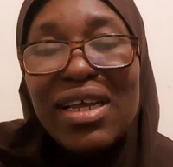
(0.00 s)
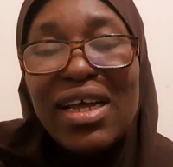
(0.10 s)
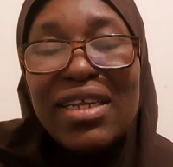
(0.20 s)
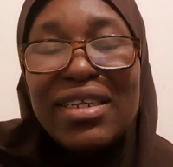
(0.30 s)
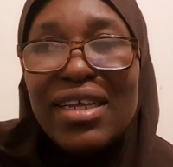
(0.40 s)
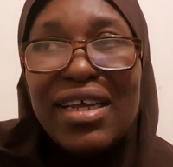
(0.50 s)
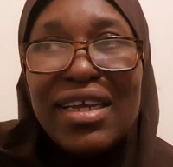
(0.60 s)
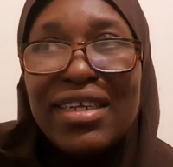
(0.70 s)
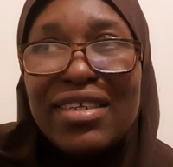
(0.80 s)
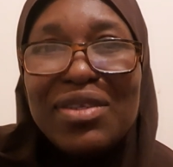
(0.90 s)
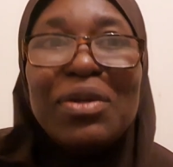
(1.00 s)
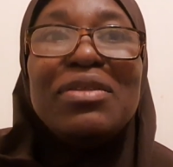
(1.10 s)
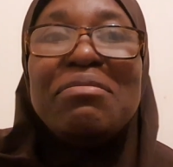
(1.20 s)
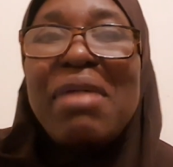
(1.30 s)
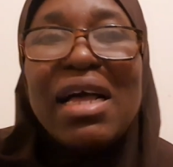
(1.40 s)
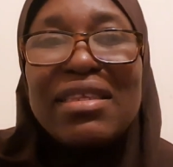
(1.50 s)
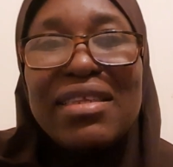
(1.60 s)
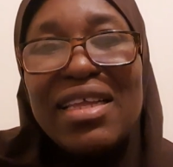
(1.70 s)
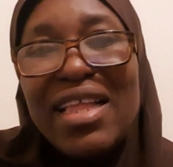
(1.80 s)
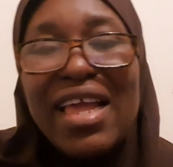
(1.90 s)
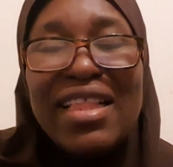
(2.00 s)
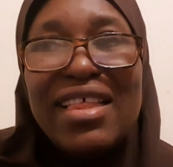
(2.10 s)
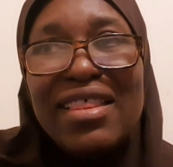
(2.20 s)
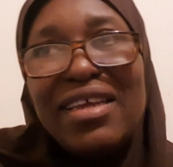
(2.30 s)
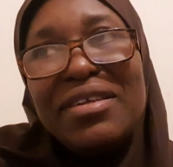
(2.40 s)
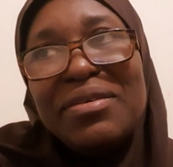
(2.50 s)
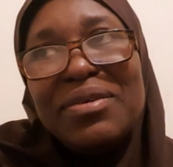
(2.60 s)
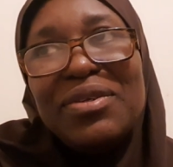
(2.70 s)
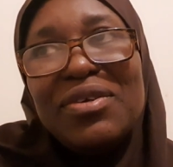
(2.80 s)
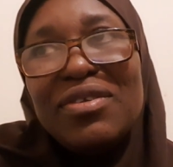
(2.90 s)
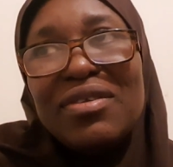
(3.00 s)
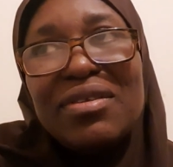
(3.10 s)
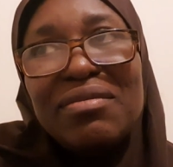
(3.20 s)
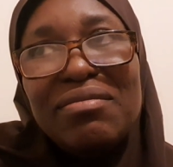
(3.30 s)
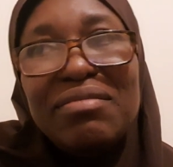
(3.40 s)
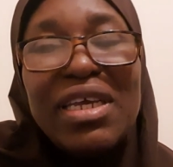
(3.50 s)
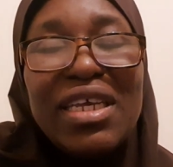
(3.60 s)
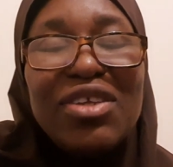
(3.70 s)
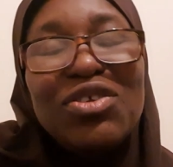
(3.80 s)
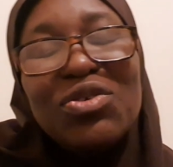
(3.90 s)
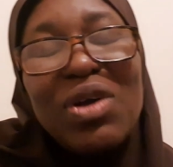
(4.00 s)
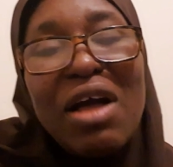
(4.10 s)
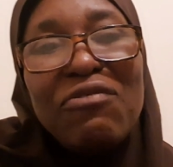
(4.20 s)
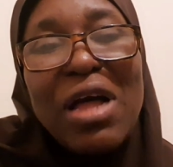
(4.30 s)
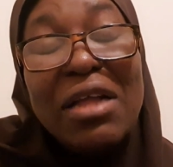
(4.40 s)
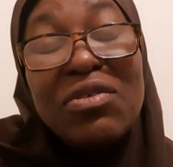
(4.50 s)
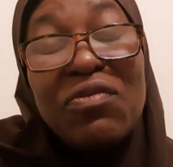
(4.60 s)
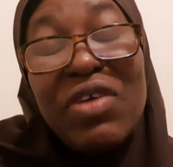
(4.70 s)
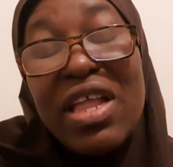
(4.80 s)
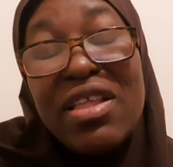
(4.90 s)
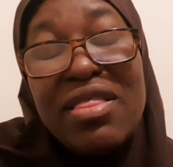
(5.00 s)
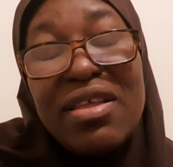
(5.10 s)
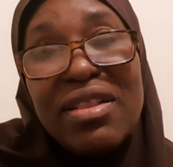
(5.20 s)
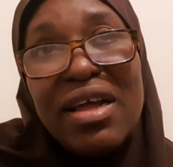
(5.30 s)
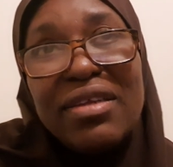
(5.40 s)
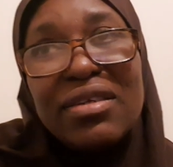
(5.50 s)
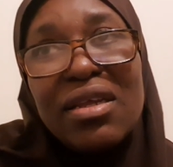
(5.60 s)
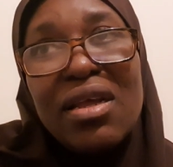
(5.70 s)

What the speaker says: and it's not masking anything or just making joke out of anything that